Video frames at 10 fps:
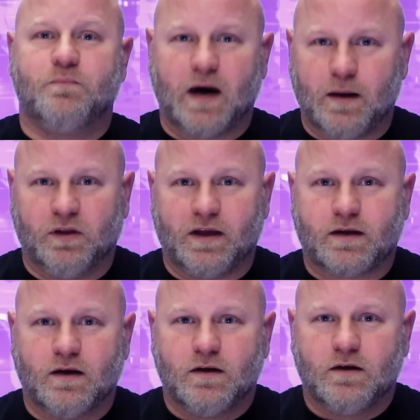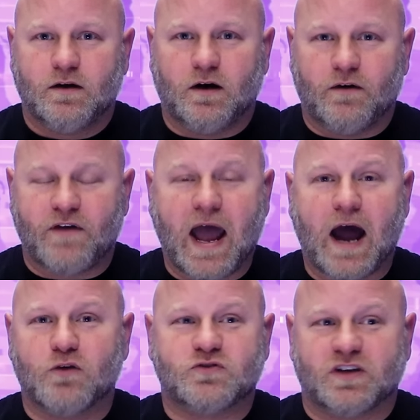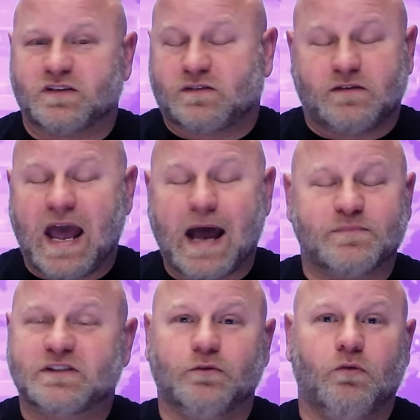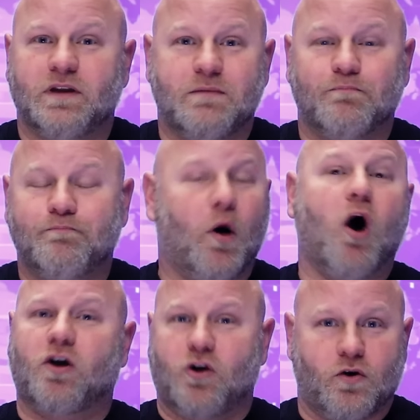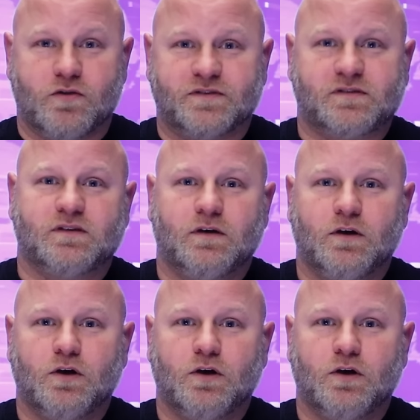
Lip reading: the public of how just absolutely bonkers